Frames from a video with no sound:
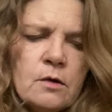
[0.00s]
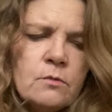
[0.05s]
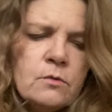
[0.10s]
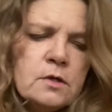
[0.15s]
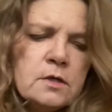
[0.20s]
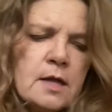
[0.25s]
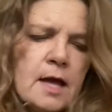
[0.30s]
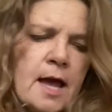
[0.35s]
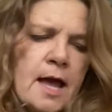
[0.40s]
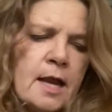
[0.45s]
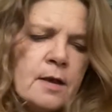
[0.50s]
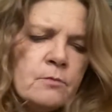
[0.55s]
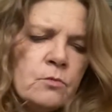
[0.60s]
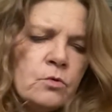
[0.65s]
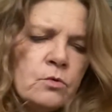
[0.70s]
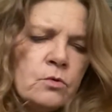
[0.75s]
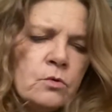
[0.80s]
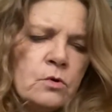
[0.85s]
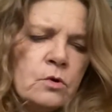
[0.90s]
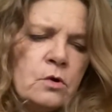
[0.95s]
what
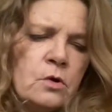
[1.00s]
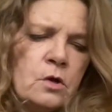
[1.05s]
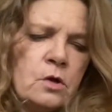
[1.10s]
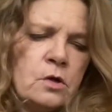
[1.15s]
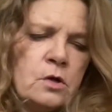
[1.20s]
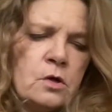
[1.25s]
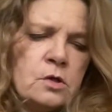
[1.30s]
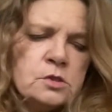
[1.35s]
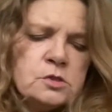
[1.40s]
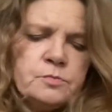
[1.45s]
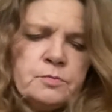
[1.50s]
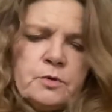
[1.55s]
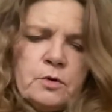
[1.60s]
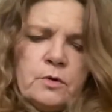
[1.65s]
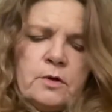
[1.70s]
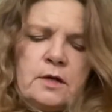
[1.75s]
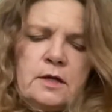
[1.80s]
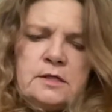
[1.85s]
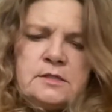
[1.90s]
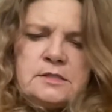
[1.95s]
animal
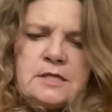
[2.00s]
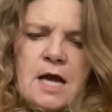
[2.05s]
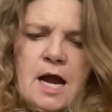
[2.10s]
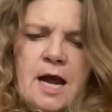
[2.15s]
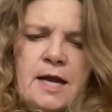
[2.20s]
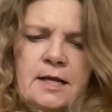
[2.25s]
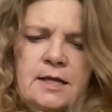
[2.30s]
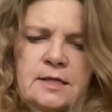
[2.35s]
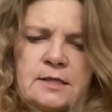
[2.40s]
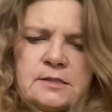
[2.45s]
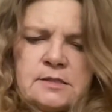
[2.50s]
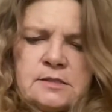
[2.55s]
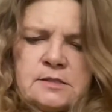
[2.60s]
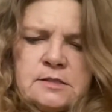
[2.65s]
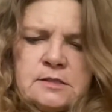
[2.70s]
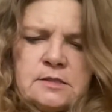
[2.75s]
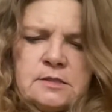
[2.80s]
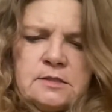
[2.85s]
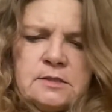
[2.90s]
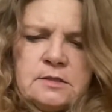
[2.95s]
spirit is guiding us,
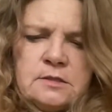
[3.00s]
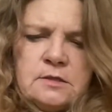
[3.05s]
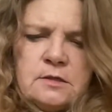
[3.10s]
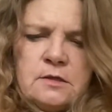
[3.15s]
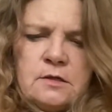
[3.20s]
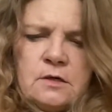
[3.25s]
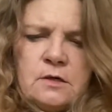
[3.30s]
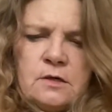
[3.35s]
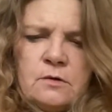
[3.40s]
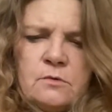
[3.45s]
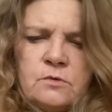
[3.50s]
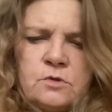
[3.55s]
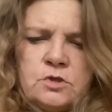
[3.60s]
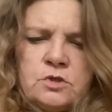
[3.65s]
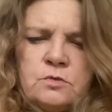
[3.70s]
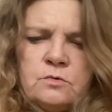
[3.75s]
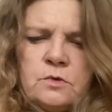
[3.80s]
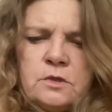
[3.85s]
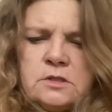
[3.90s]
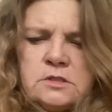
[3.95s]
what do
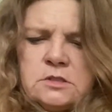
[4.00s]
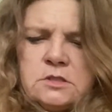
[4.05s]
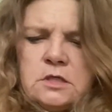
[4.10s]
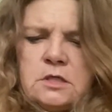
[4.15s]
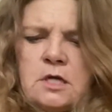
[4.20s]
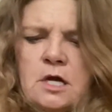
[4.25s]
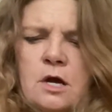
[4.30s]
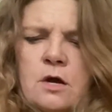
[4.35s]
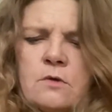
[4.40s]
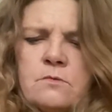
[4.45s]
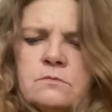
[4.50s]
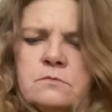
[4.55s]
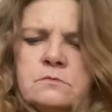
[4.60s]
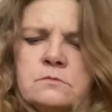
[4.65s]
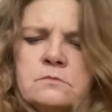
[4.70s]
you want us to know.